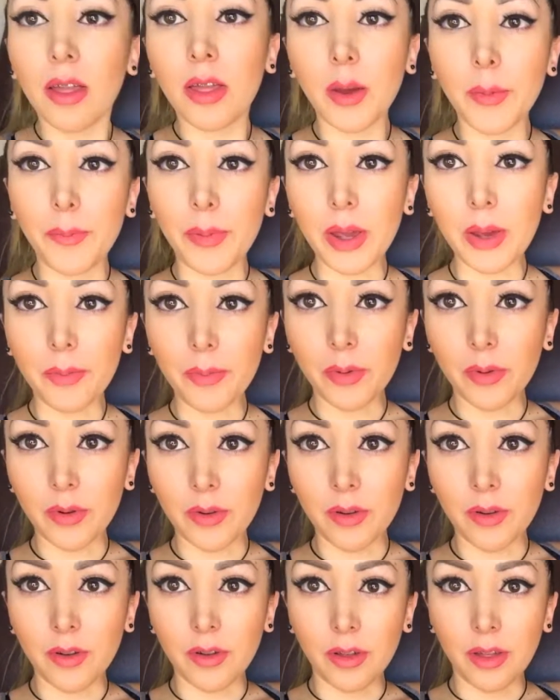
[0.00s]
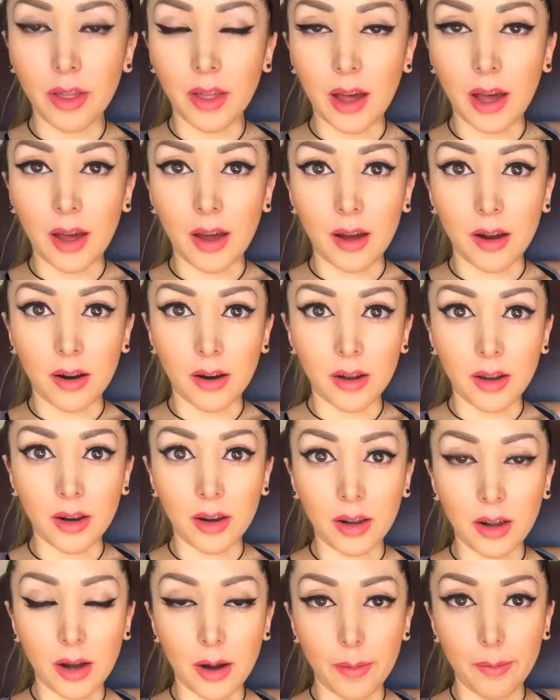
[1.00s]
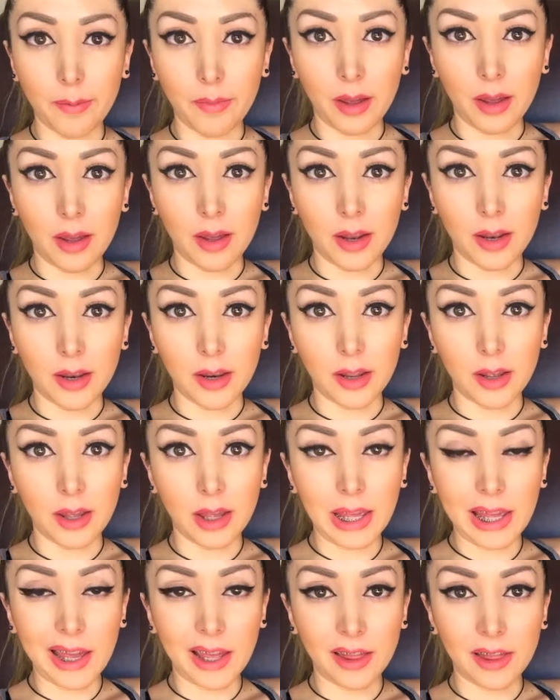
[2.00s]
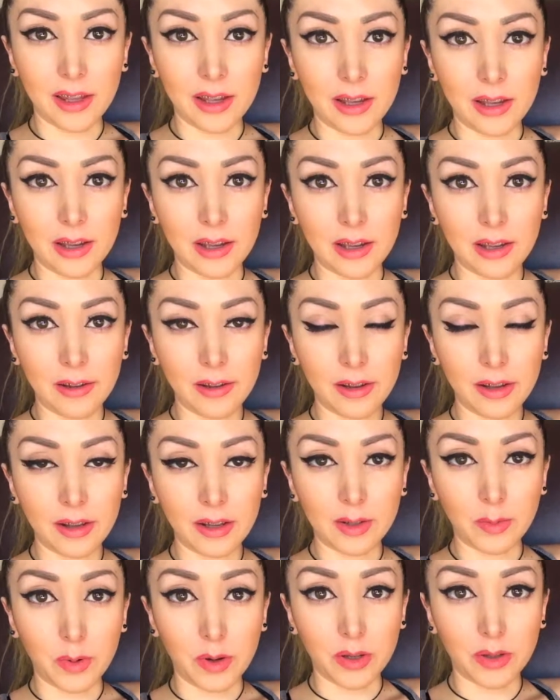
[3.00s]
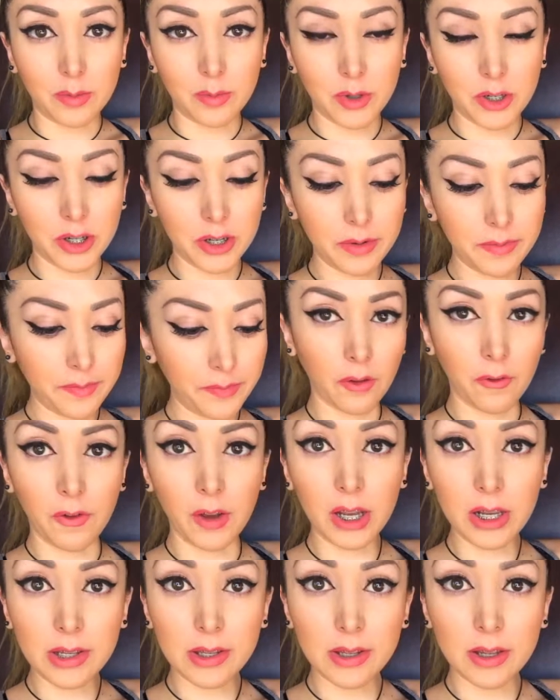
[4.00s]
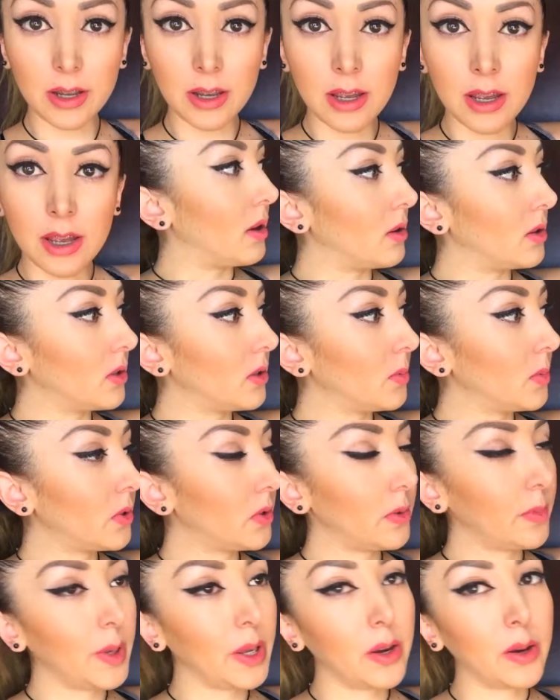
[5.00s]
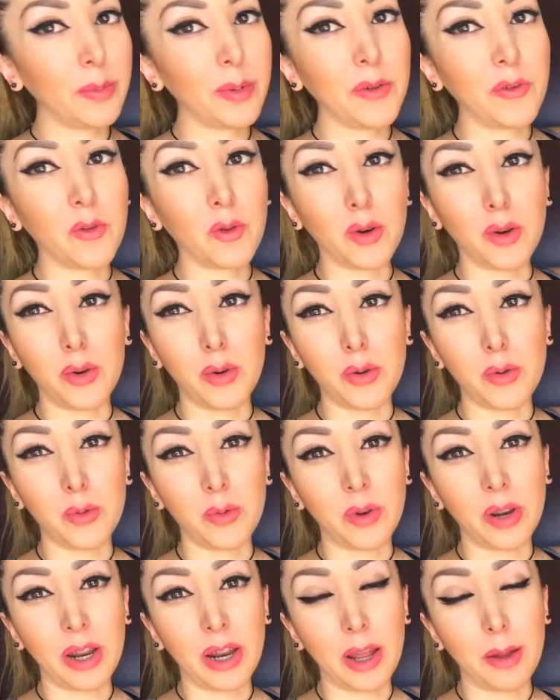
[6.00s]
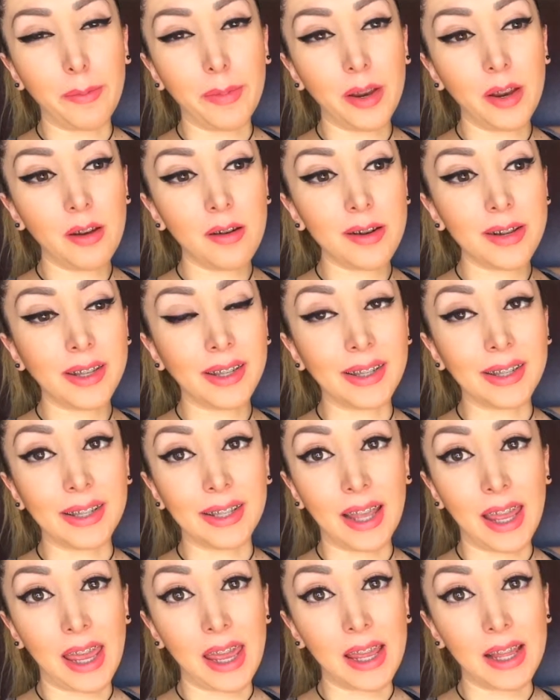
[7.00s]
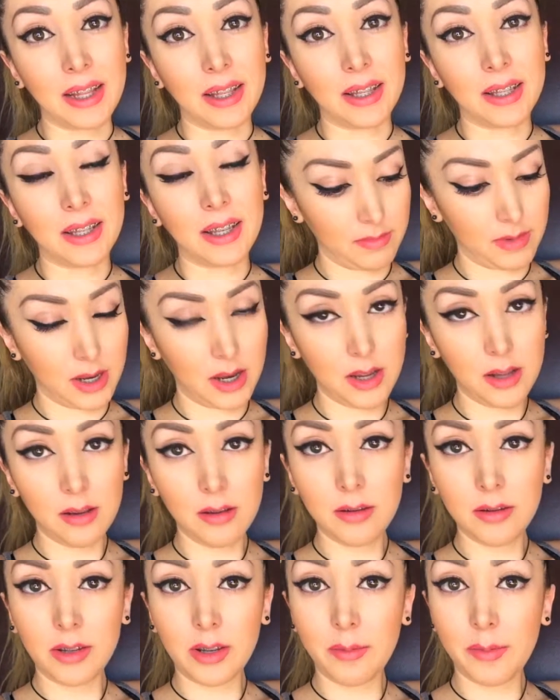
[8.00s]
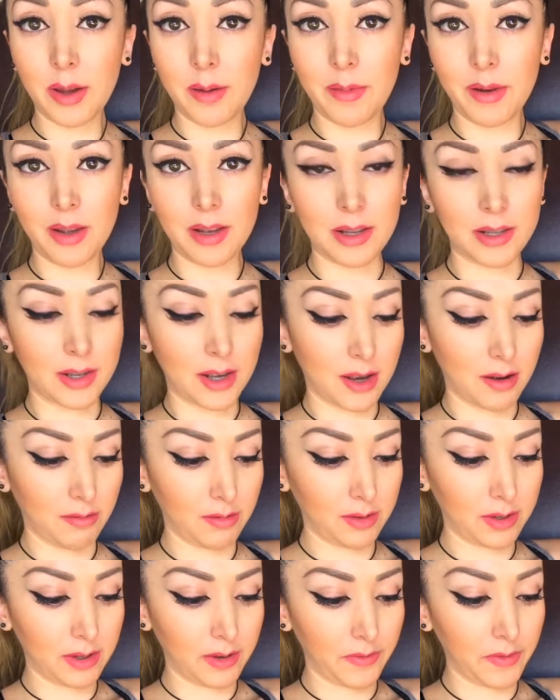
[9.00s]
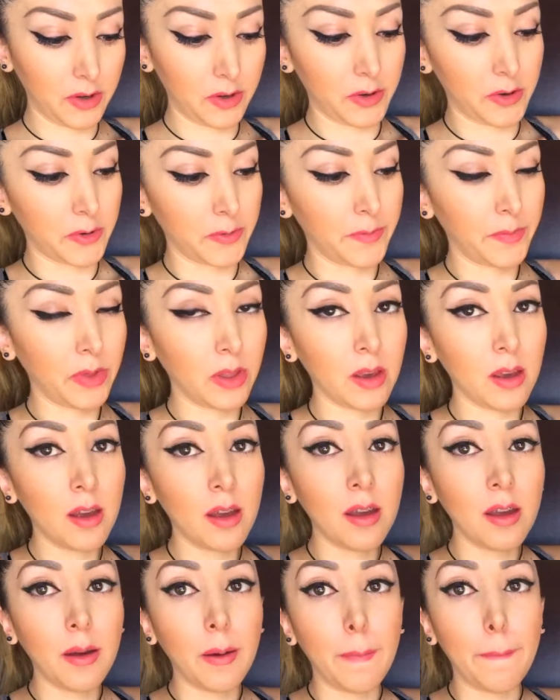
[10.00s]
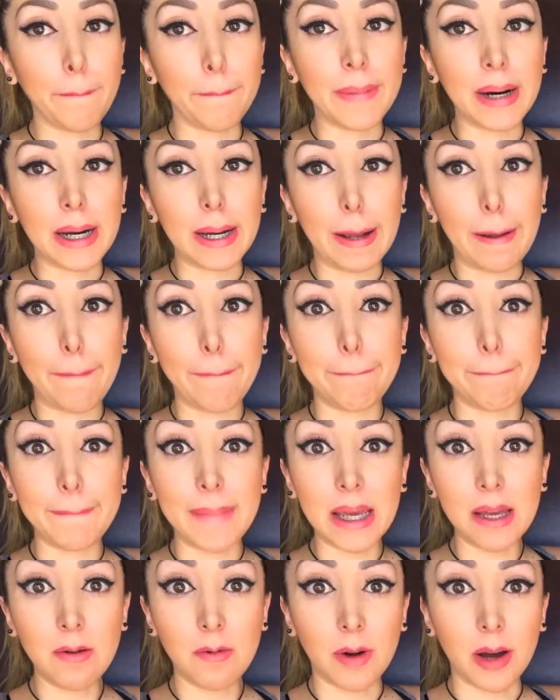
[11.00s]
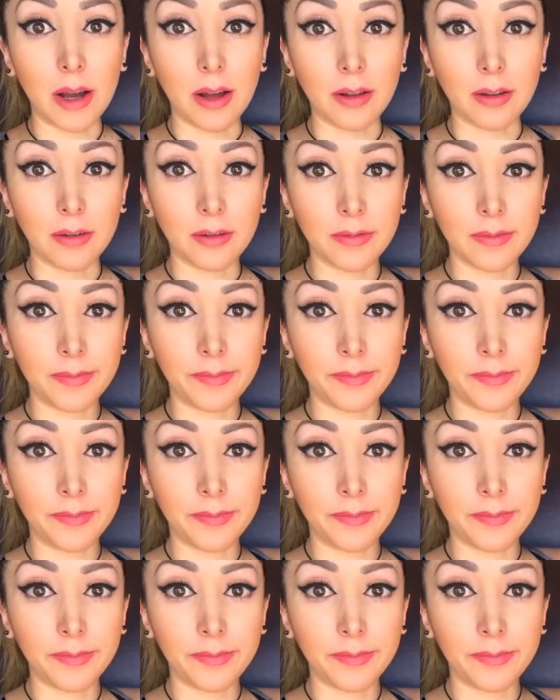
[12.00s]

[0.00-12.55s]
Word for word: the people that are gonna come and get the espresso machine fixed. They were supposed to be here before noon, and I've been here since 8. I'm kind of losing my mind because I have stuff to do. But meanwhile,